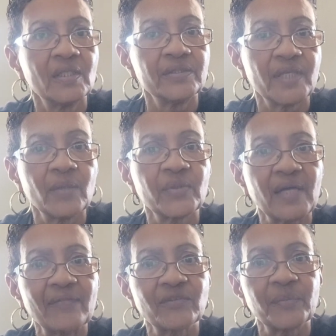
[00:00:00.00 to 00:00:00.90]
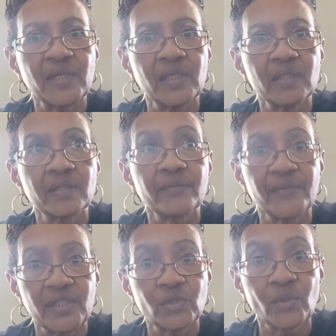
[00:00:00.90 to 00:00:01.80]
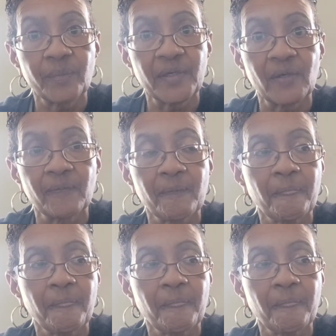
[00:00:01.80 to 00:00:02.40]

It would have to be the ring doorbell,